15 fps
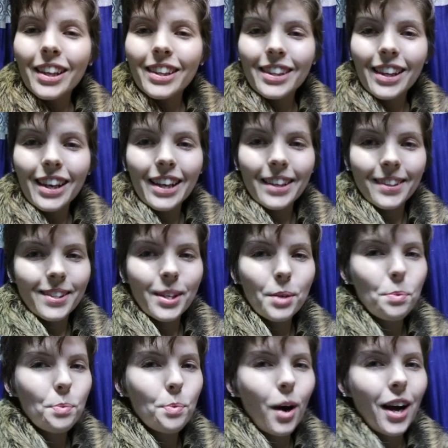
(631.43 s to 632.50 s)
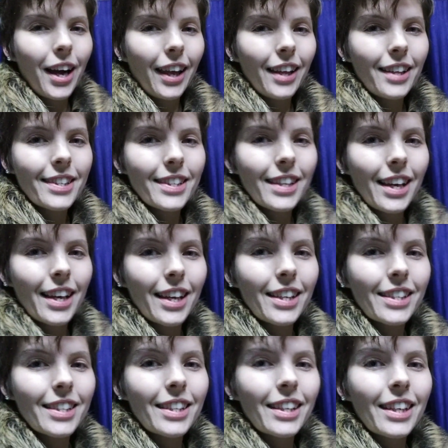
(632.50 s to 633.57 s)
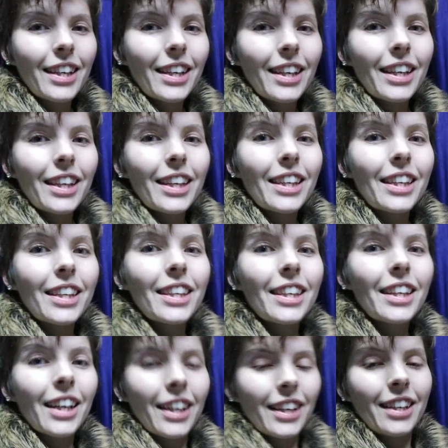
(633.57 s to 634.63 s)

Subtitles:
The letter Y says y.